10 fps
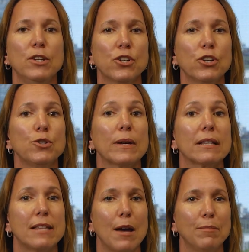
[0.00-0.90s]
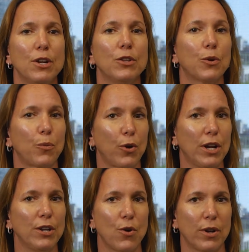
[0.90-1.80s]
sure to accept their
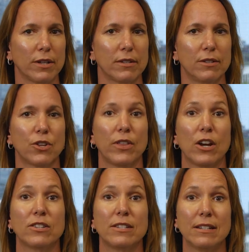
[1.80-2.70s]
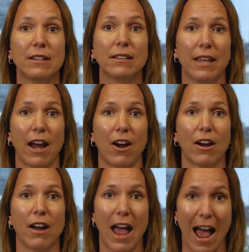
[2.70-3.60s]
working notice so they are still
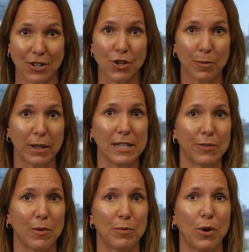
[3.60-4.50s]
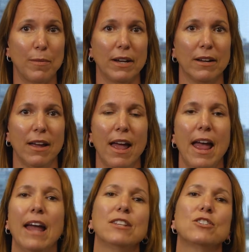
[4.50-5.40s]
there at your place of employment.
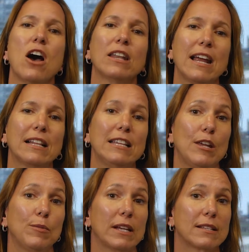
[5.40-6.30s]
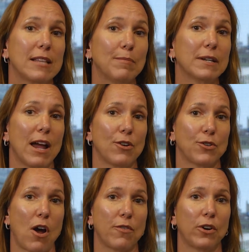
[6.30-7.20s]
It's not likely they will accept a
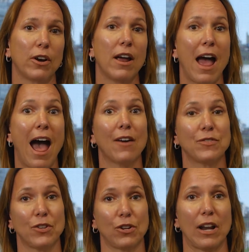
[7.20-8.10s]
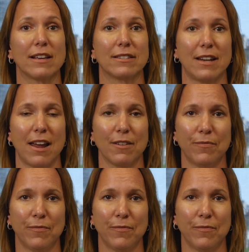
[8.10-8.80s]
counteroffer after their last day.